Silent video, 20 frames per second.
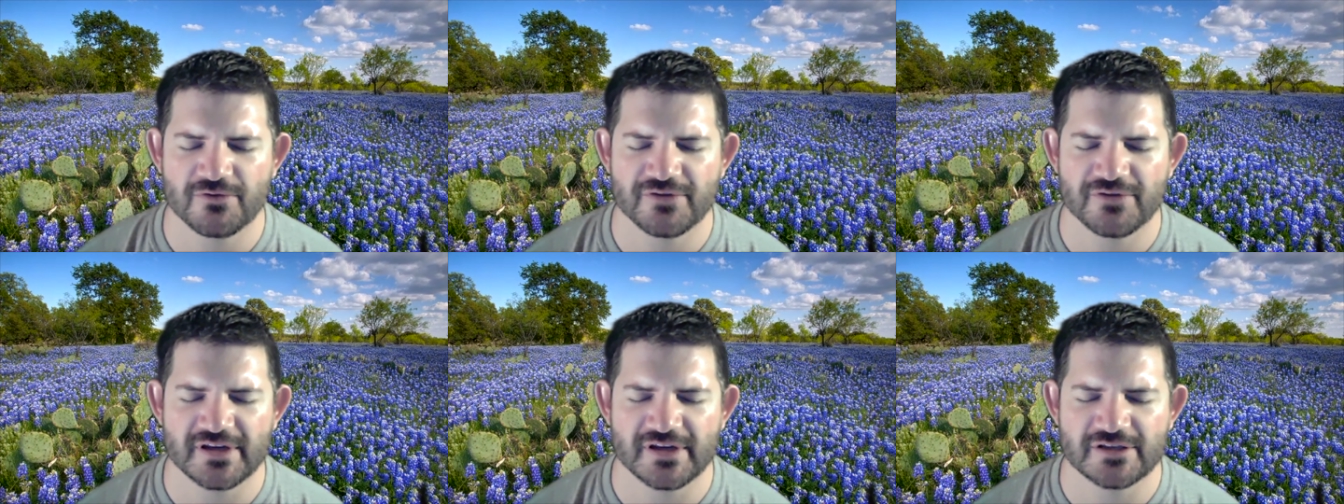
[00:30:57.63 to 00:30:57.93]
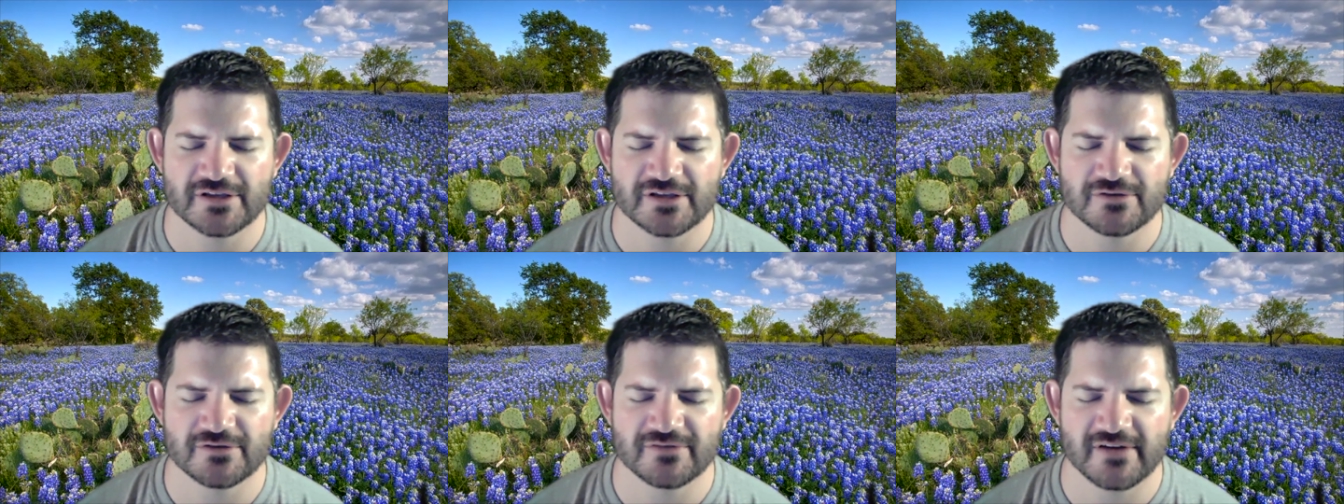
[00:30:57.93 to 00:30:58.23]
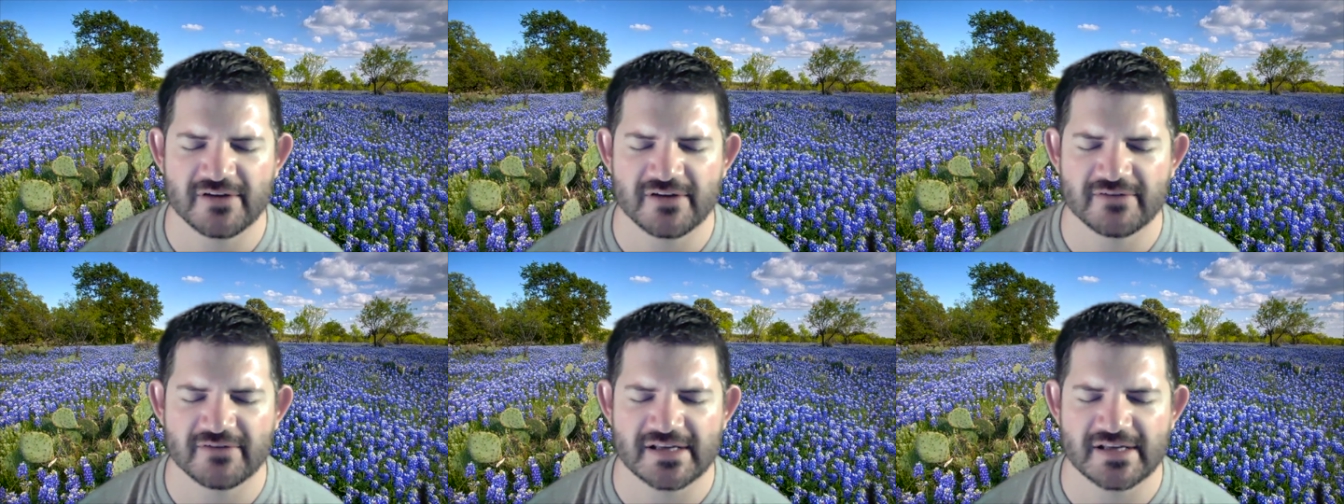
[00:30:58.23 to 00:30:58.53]
things you've
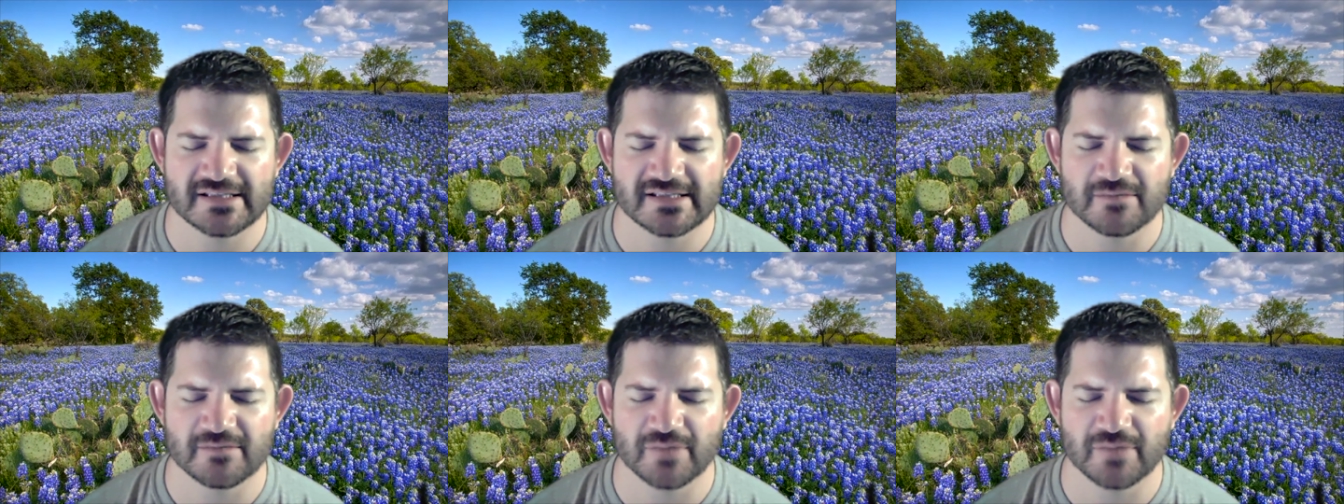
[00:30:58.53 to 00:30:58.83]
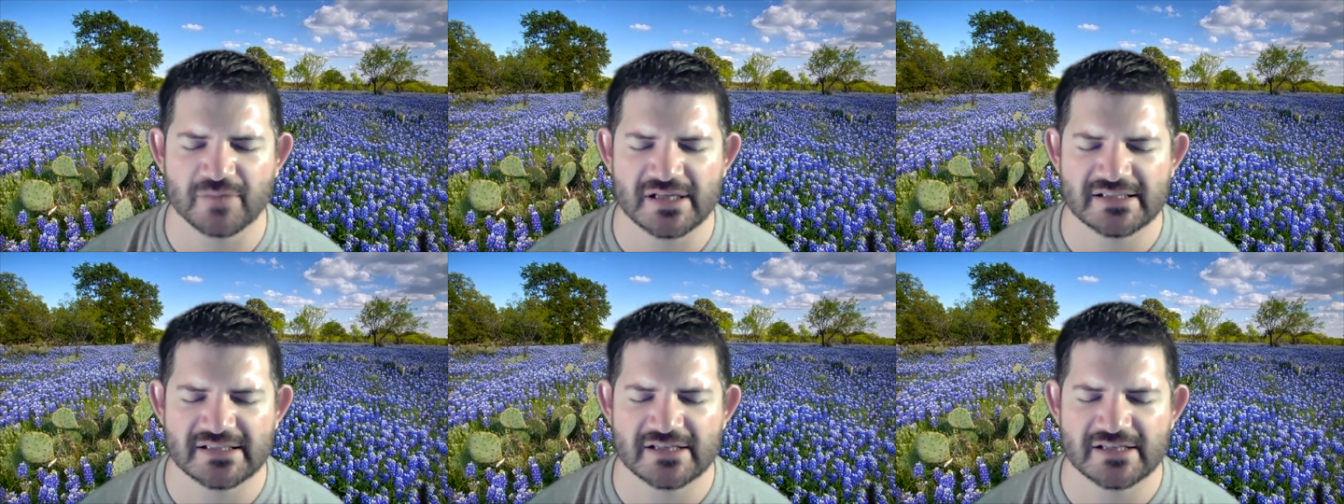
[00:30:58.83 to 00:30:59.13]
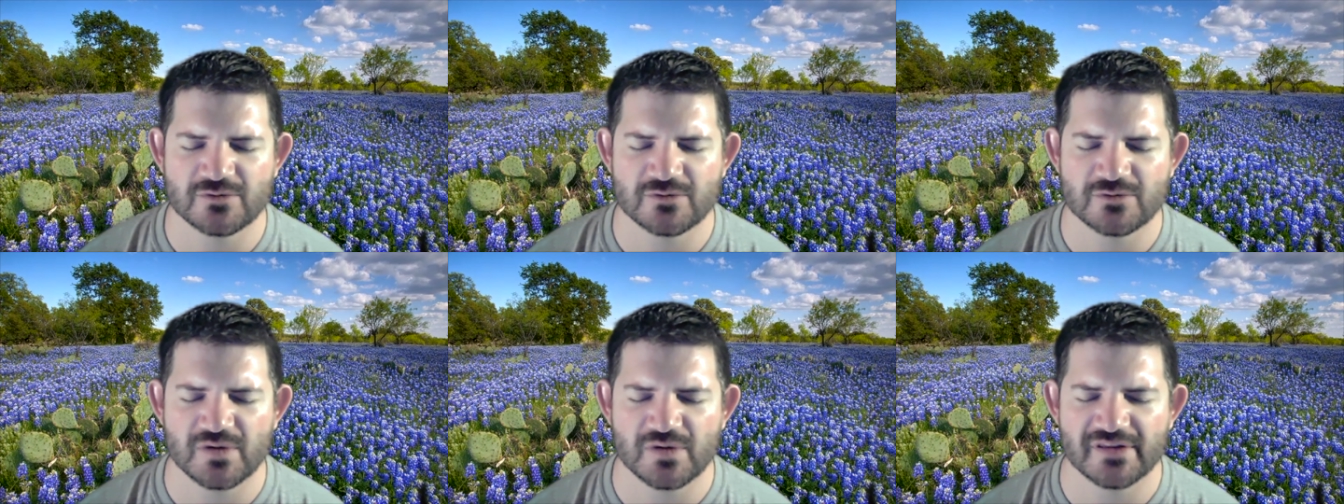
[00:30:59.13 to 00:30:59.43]
given us and blessed
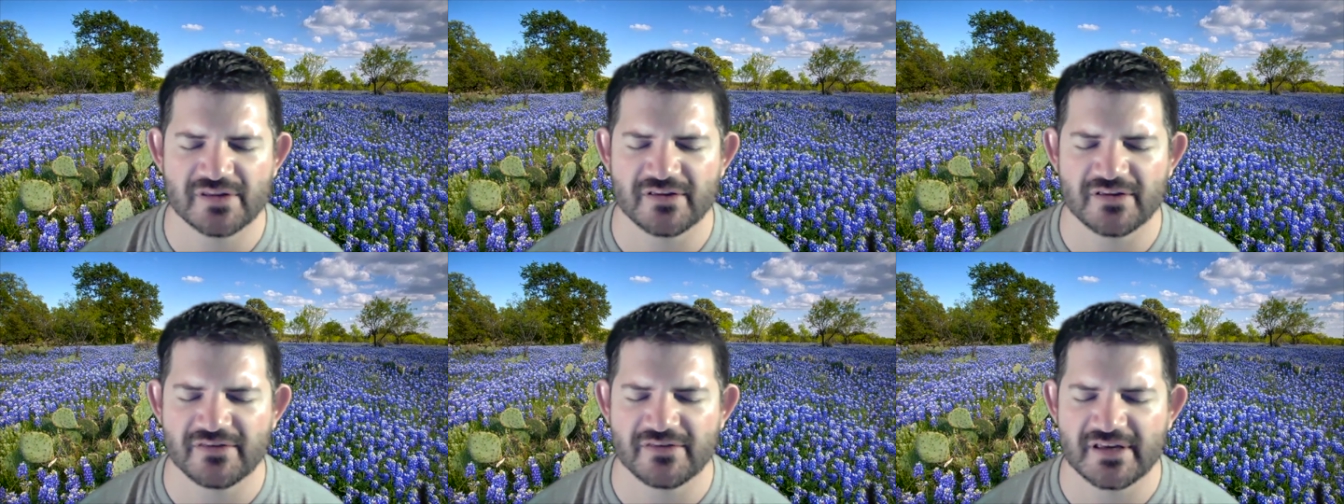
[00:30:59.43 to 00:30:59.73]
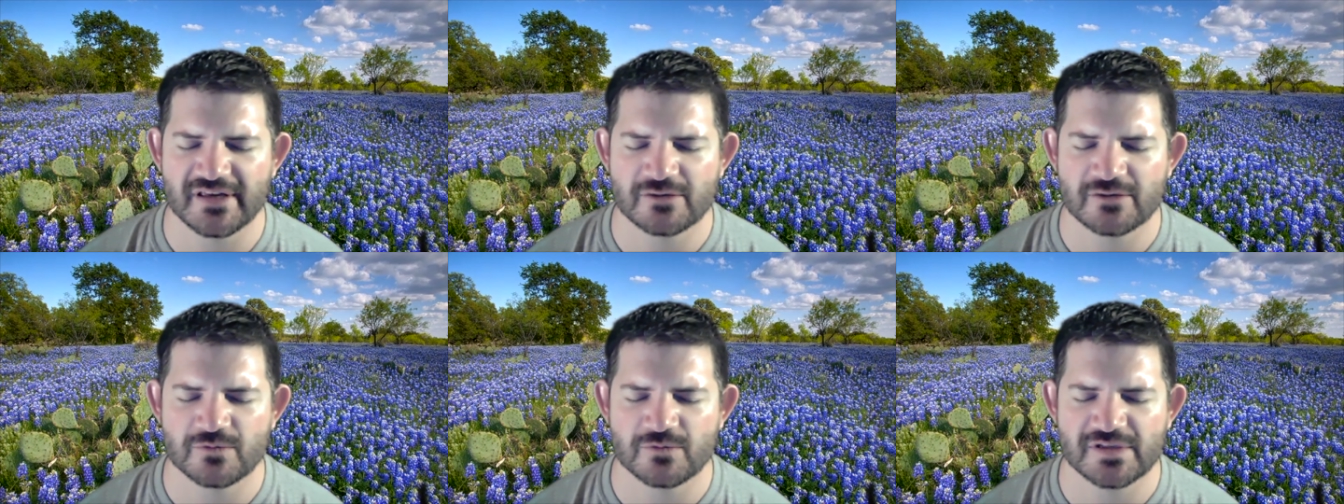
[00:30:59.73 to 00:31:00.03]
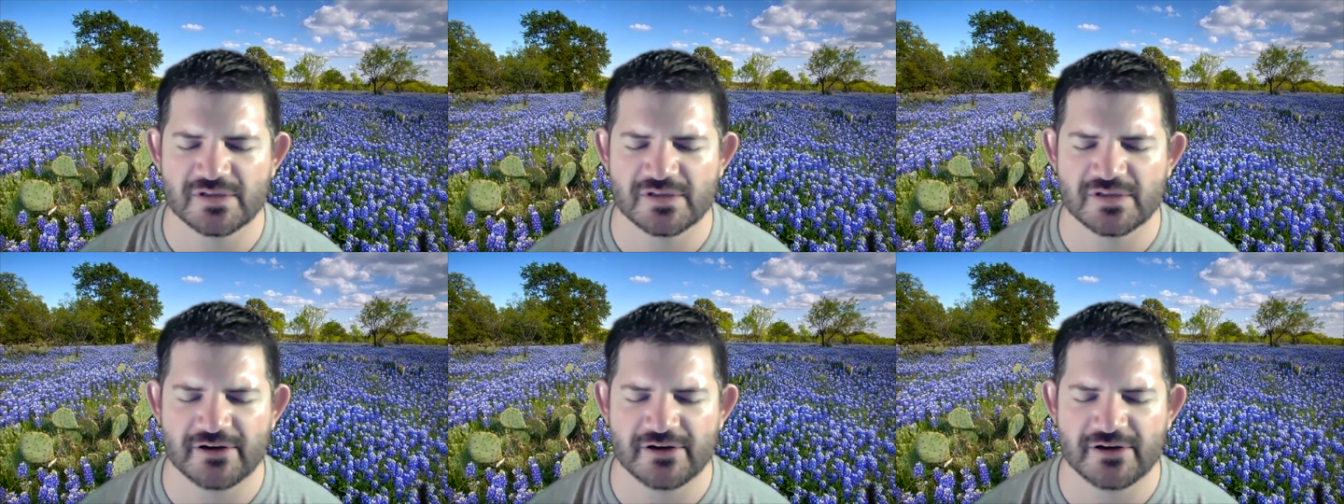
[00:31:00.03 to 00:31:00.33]
us with, the things we
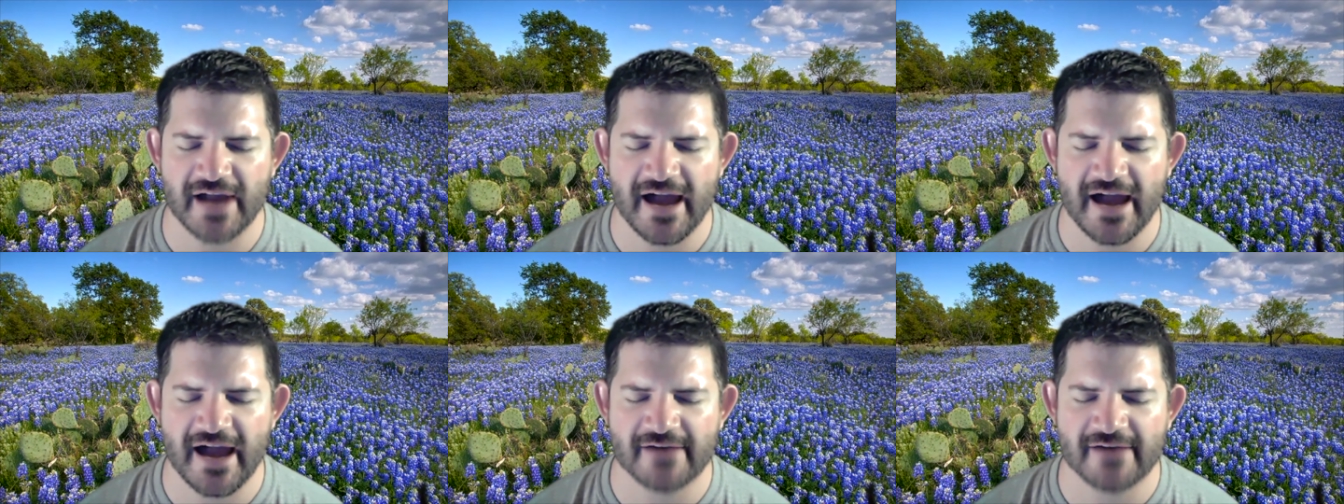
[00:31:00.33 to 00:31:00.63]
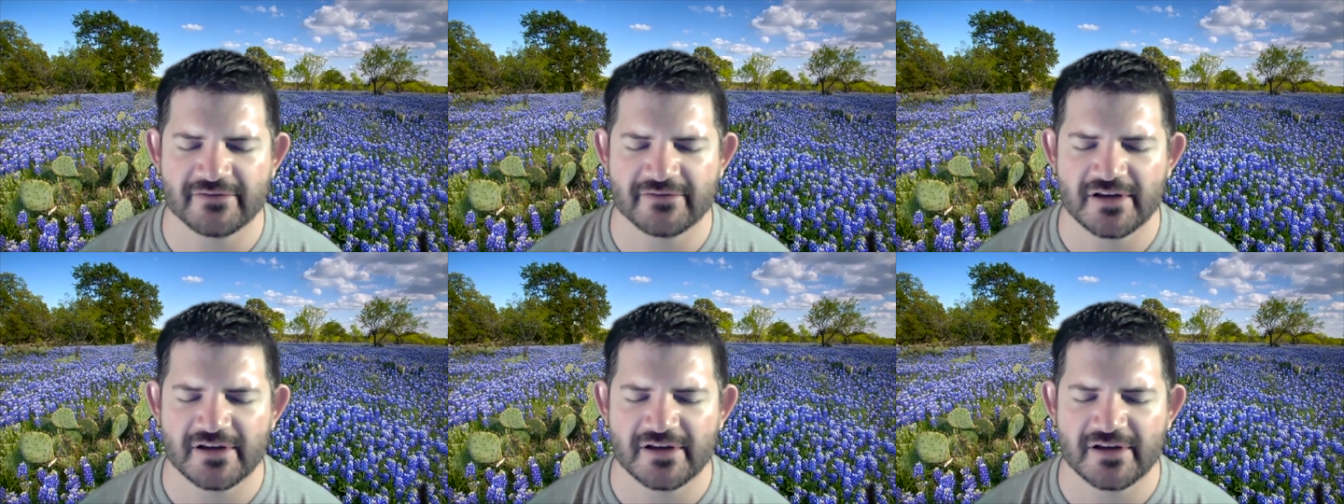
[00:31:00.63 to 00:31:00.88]
still have,